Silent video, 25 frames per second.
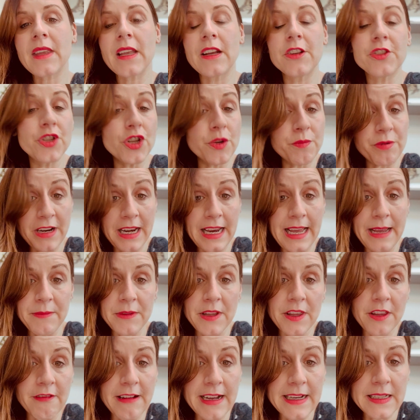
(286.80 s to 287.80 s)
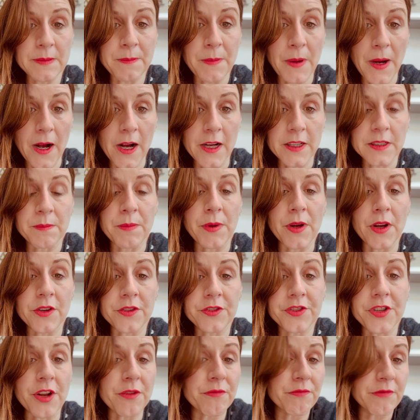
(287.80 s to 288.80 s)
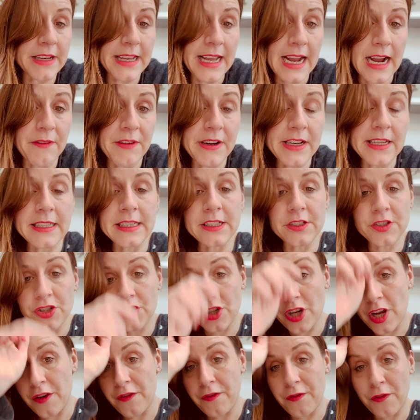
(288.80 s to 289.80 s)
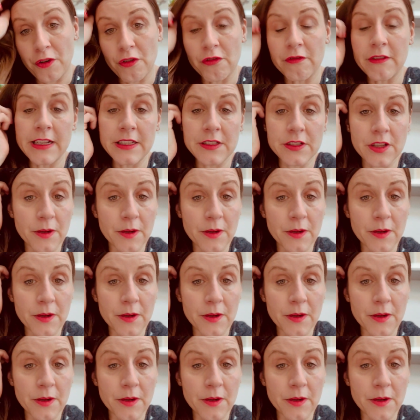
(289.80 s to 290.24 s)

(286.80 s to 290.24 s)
do proclaim that they're experts but don't really have anything to show for it.